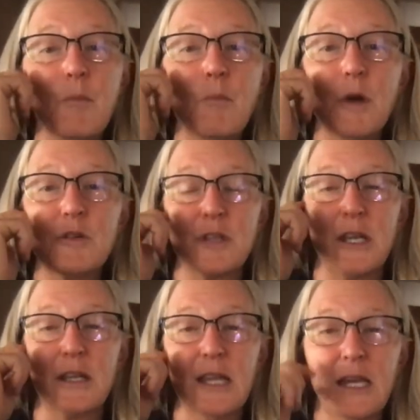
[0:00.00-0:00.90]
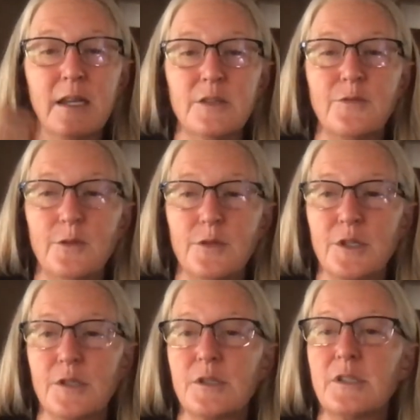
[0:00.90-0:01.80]
Most likely it is food
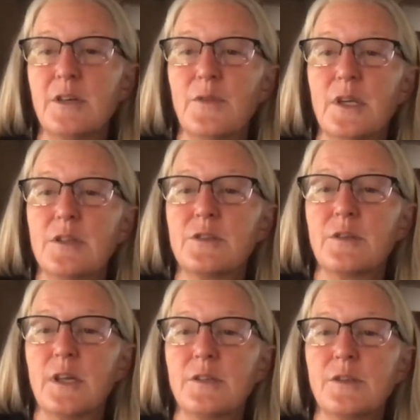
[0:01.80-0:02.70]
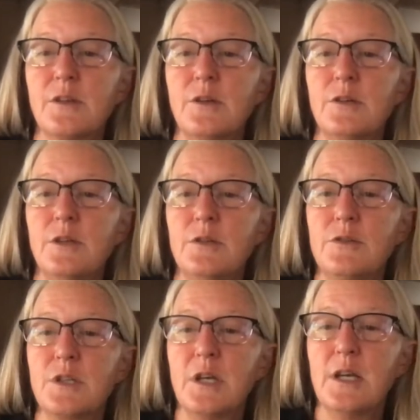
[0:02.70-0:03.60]
sensitivity, so that's the good
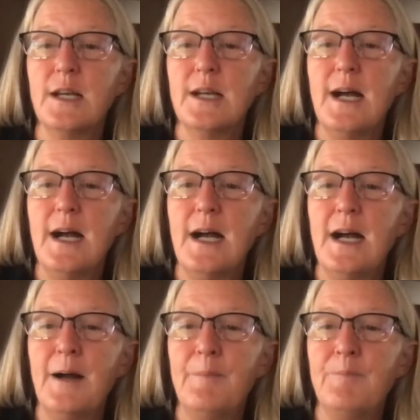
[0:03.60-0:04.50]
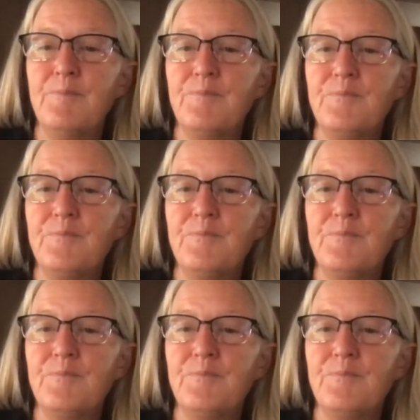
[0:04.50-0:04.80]
news. So